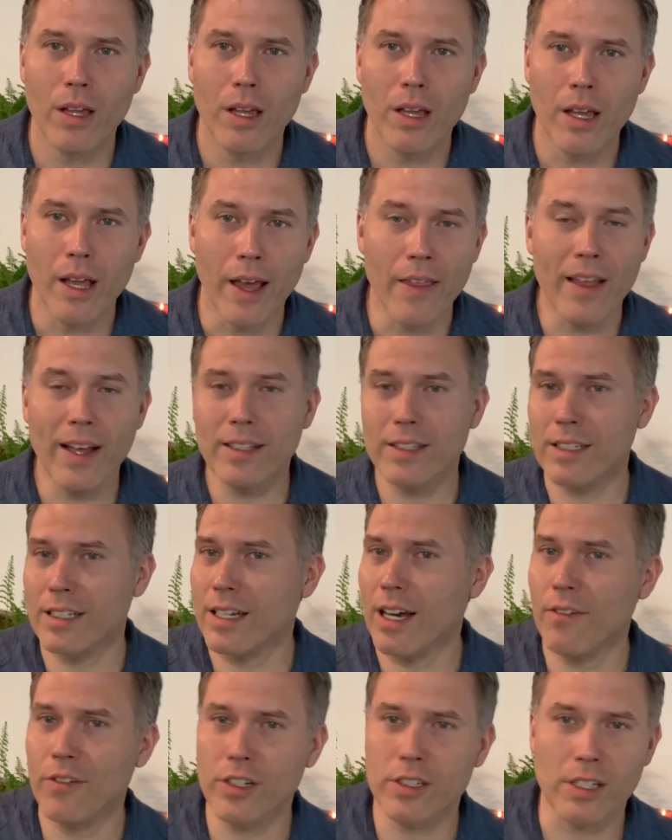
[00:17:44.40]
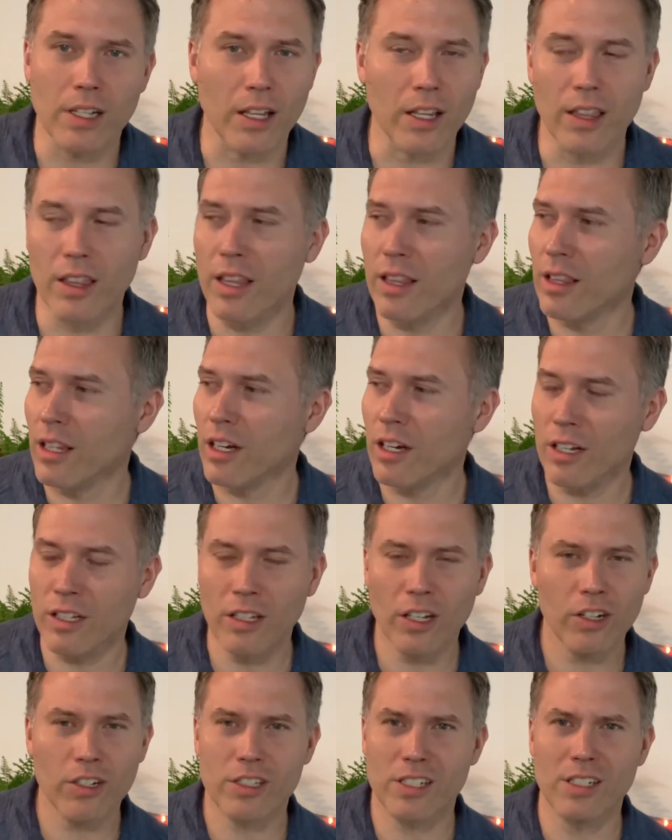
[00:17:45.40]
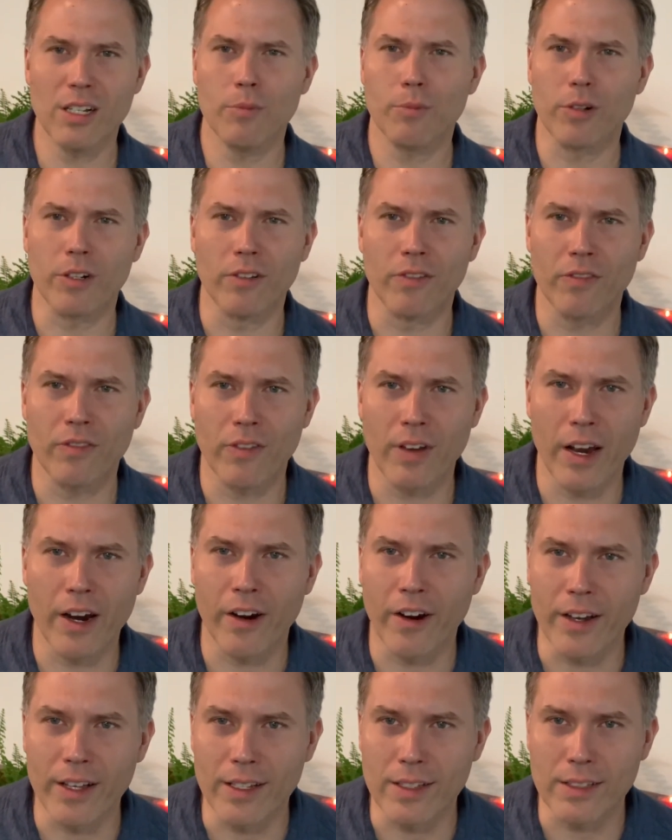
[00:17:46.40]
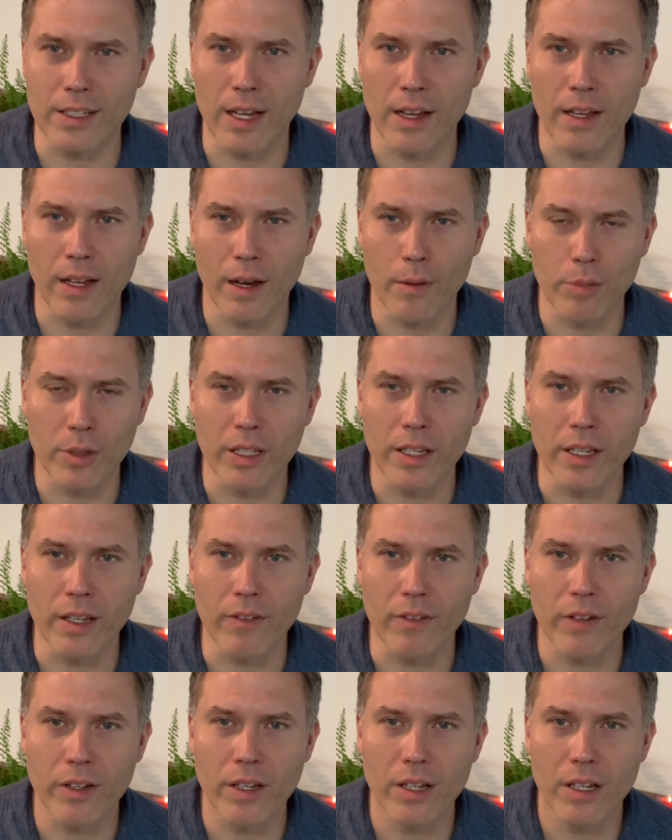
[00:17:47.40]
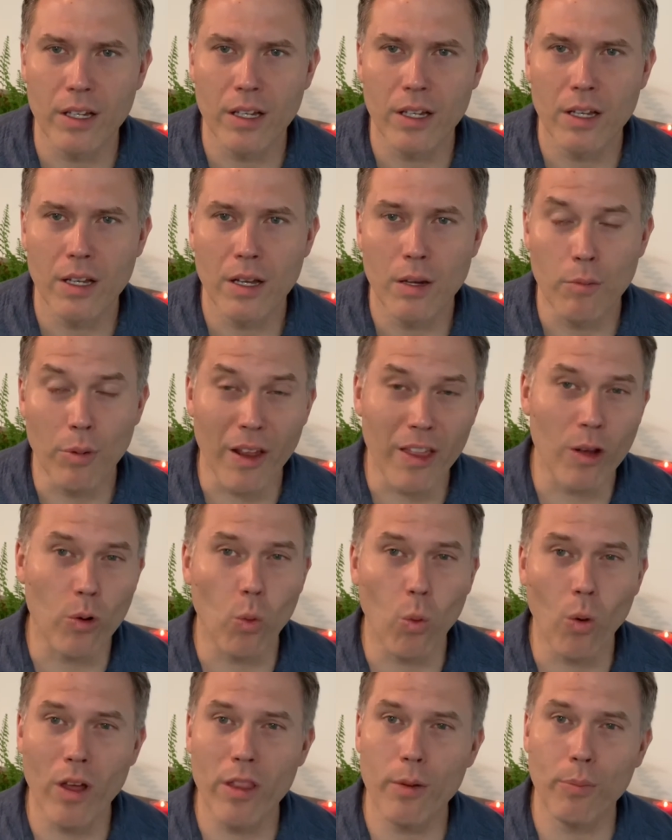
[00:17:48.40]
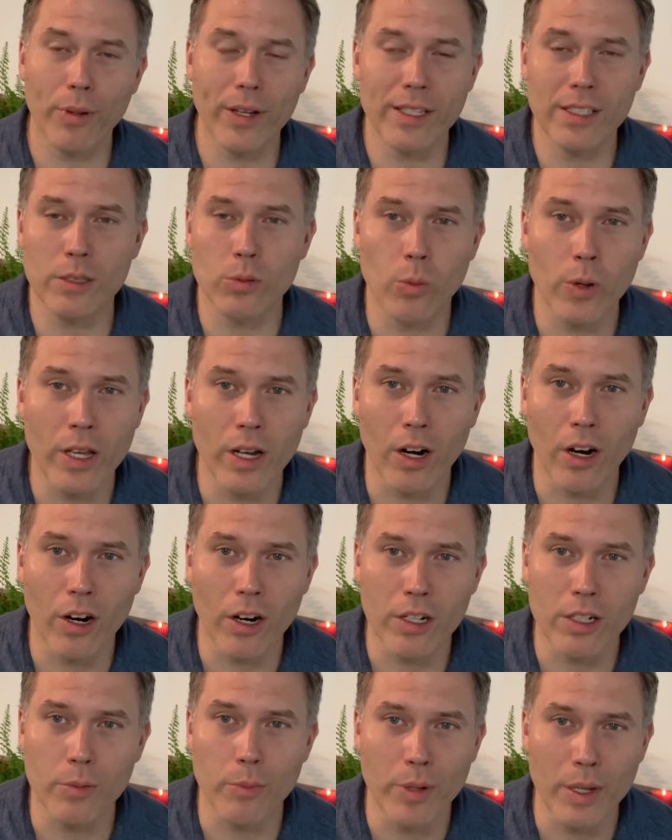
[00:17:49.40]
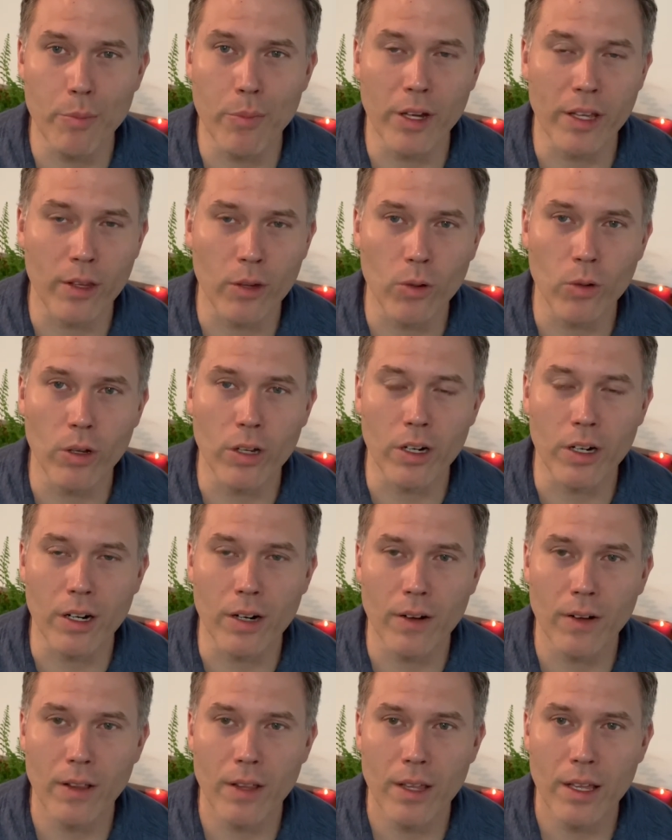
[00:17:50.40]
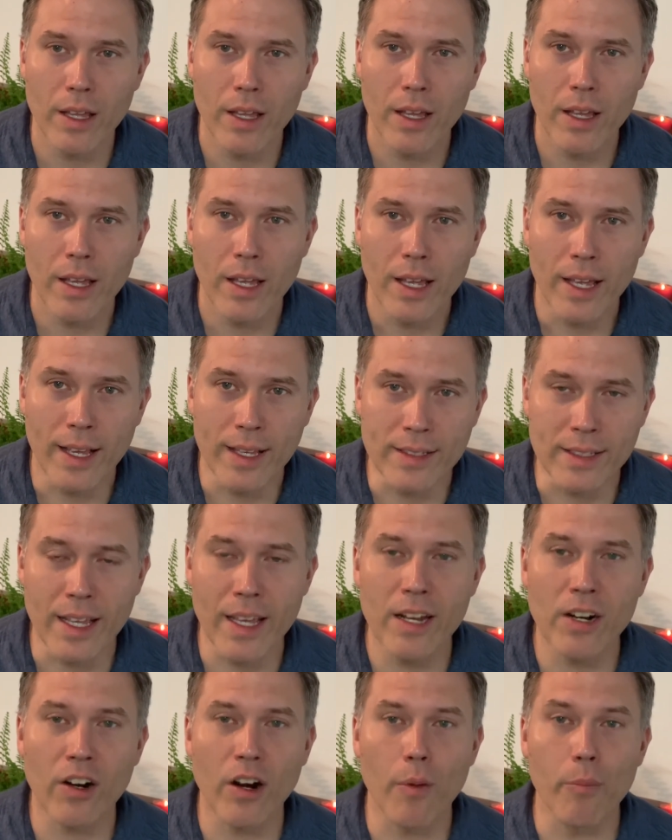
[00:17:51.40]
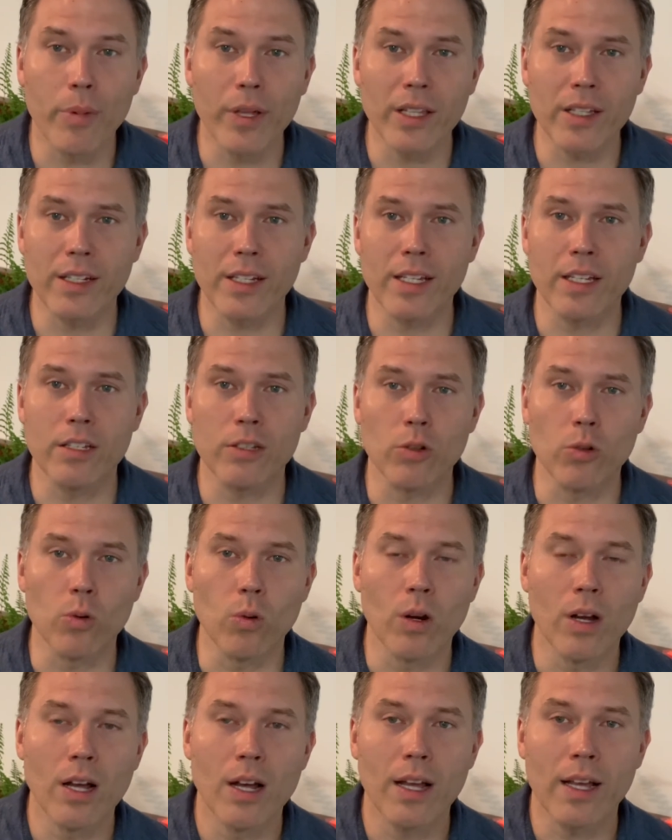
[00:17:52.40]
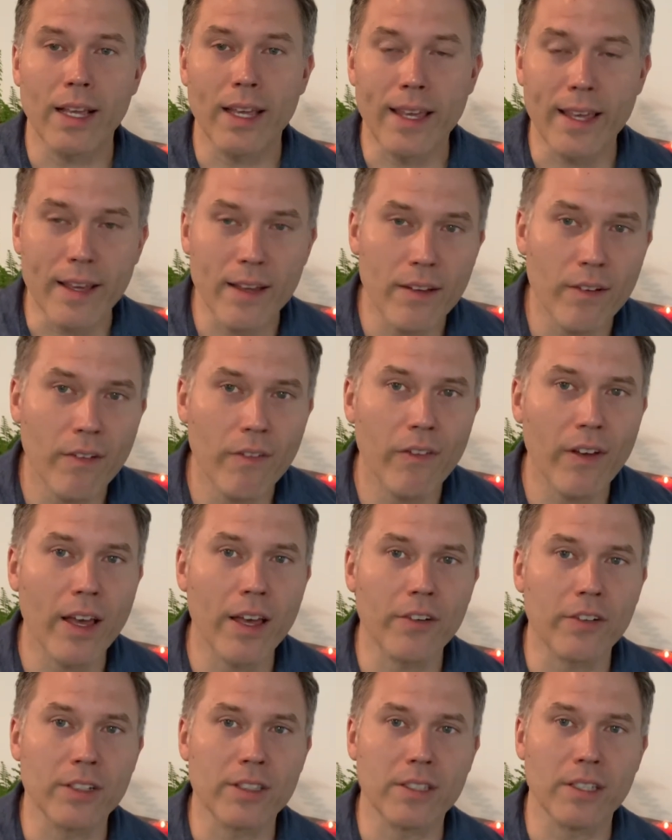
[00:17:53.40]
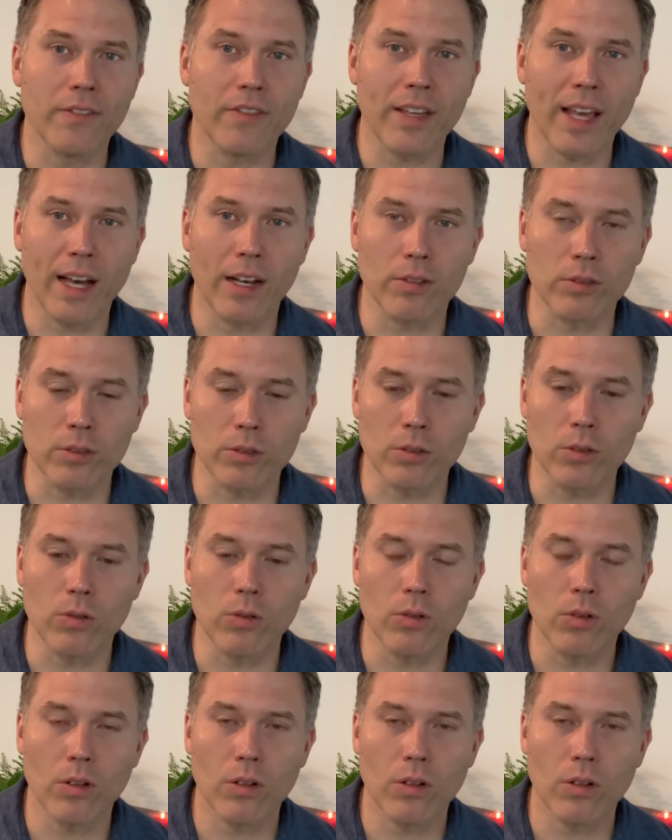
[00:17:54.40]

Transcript: And that covers a large number of areas, I believe. But I think one of the places we are to be peculiar is in our ability to give and receive counsel,